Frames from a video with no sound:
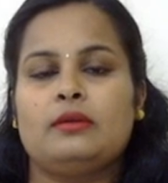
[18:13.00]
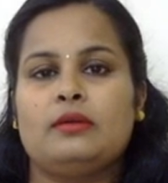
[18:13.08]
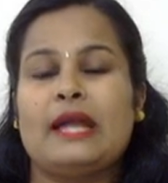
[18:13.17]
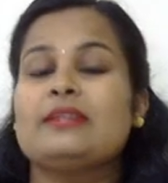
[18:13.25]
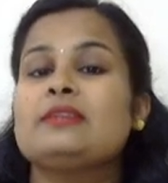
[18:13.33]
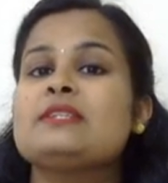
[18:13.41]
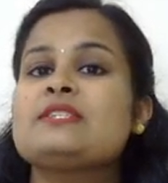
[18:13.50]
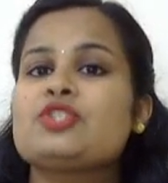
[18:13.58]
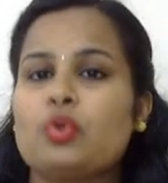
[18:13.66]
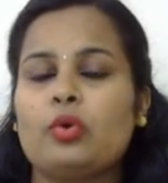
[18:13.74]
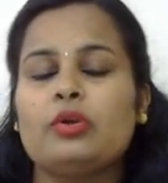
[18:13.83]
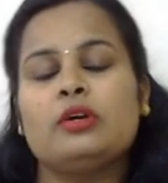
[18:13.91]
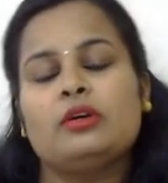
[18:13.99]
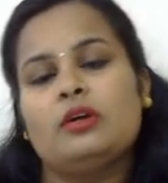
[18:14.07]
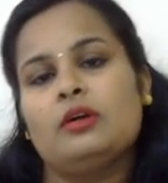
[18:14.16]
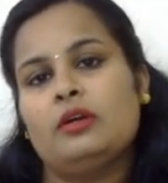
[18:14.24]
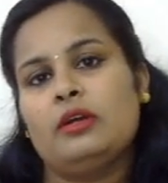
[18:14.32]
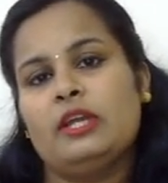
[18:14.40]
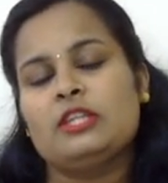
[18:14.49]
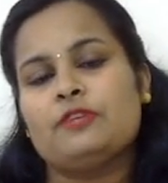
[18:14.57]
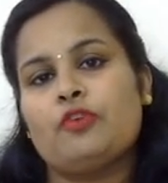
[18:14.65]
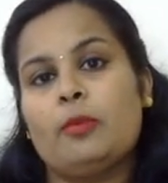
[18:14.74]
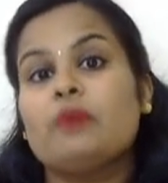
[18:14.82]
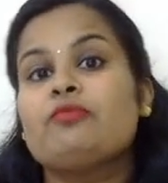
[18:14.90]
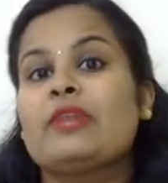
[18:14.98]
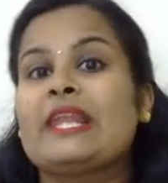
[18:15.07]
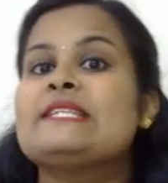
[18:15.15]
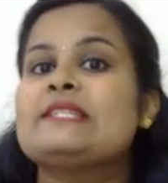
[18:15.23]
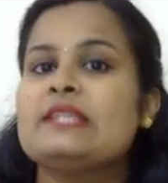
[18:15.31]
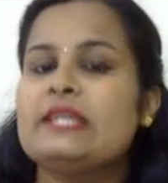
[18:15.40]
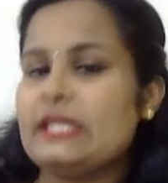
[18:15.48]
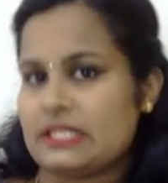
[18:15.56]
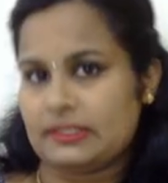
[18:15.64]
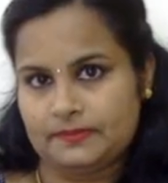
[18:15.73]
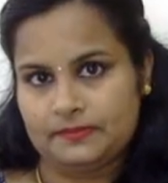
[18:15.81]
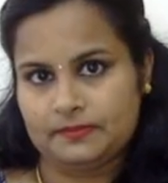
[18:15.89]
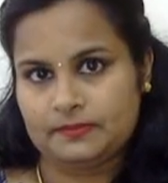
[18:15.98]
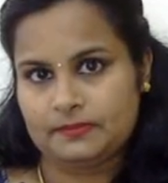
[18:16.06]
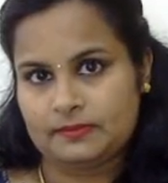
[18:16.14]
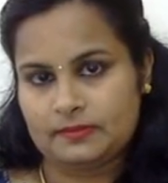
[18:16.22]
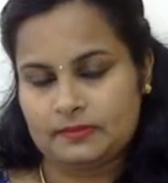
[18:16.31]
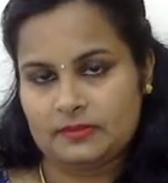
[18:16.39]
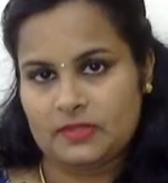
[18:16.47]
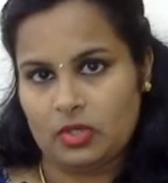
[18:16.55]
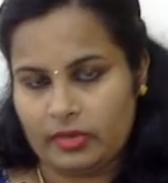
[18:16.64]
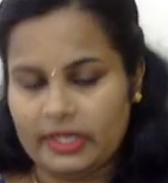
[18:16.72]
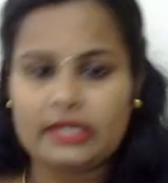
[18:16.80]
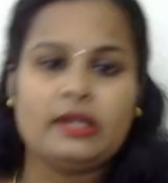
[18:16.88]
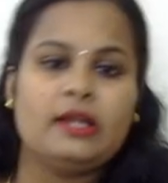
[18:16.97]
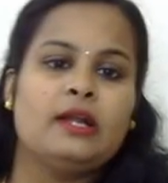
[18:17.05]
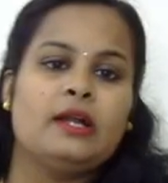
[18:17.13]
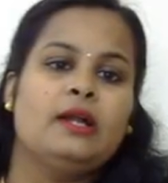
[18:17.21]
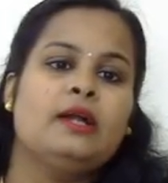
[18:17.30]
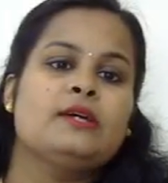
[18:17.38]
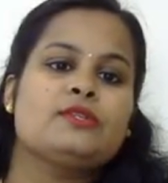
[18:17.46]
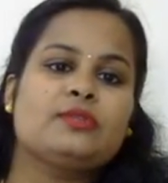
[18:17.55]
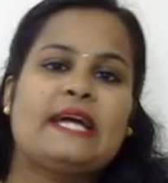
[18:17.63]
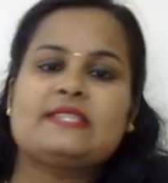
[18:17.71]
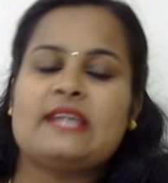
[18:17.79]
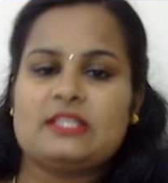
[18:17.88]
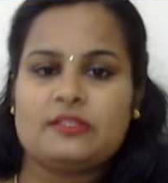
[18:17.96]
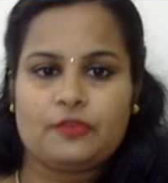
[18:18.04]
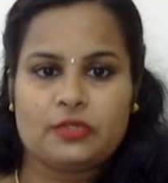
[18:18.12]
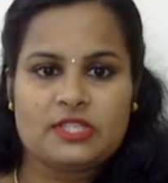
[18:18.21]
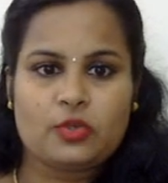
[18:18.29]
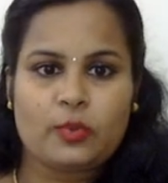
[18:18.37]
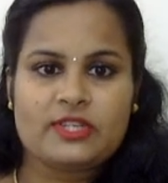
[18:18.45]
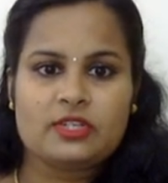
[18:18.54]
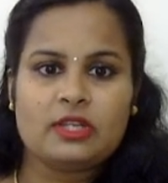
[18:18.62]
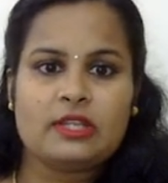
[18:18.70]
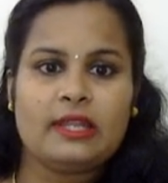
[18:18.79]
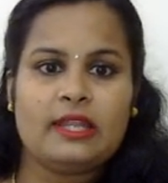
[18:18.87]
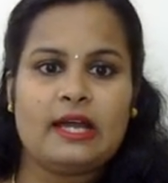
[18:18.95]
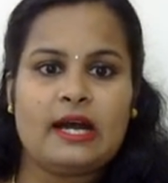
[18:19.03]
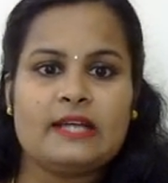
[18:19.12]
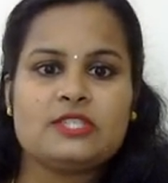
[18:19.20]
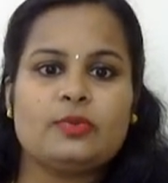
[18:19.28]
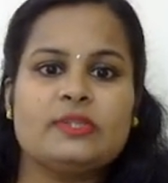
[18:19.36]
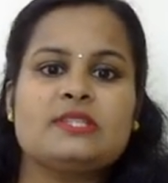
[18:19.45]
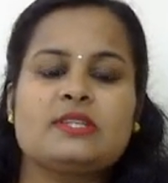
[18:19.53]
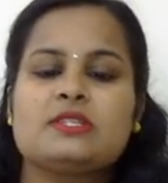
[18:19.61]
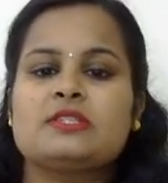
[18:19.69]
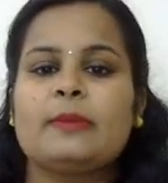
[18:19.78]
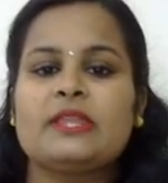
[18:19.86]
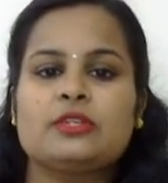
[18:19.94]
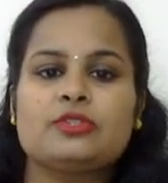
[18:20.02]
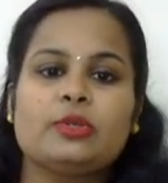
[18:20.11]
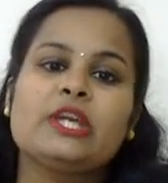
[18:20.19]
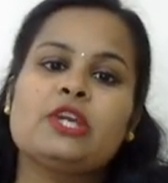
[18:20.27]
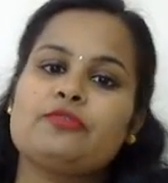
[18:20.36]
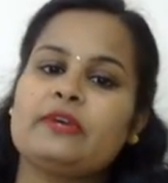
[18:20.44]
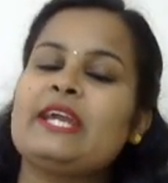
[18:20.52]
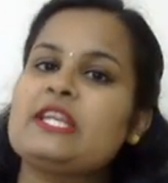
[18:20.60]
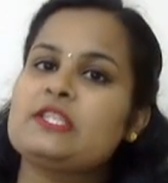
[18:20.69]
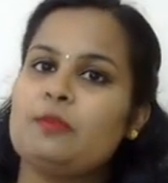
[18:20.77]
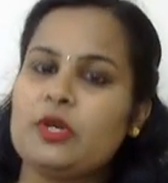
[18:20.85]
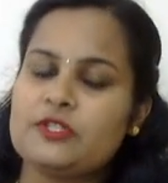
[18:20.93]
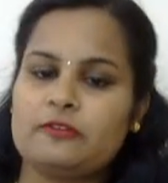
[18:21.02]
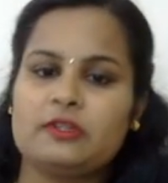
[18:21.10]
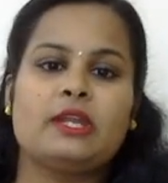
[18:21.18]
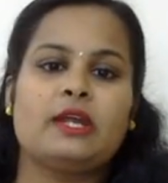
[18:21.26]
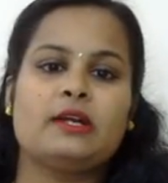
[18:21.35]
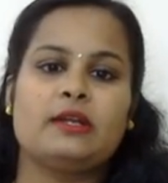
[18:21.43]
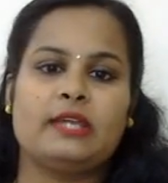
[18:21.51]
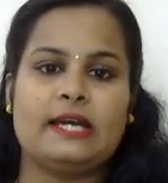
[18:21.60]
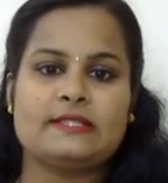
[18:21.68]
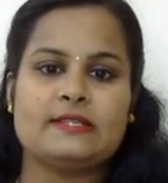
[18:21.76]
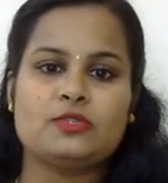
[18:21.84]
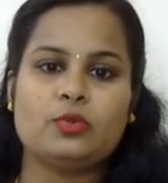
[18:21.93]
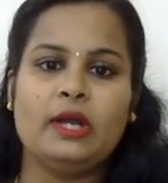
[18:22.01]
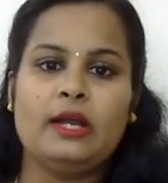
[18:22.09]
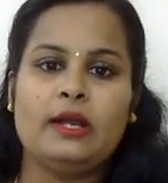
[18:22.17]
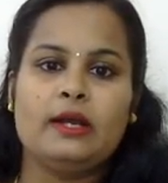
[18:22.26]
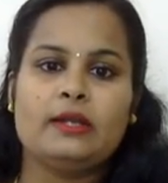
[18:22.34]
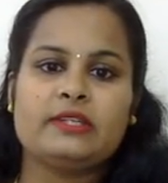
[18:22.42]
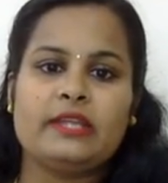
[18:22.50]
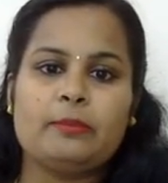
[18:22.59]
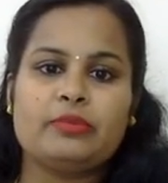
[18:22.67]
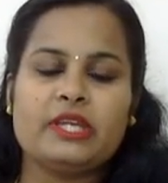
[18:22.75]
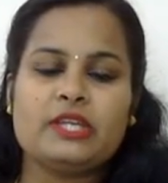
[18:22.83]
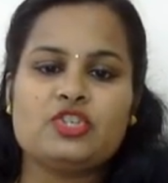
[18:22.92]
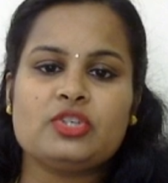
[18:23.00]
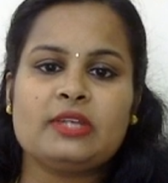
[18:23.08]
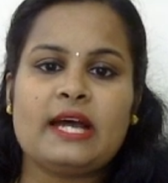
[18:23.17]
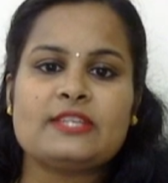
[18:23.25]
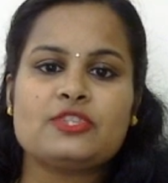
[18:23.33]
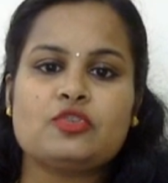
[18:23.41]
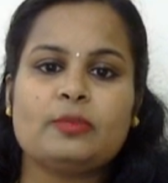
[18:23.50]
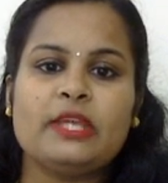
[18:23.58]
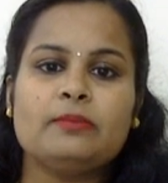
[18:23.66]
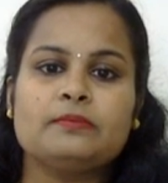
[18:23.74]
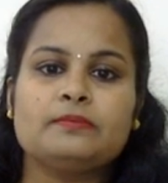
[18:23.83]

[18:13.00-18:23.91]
and it is stored in the form of latent heat. All right. So that's answer for this question. And the last one, suggest a method to liquefy atmospheric gases. So temperature has to be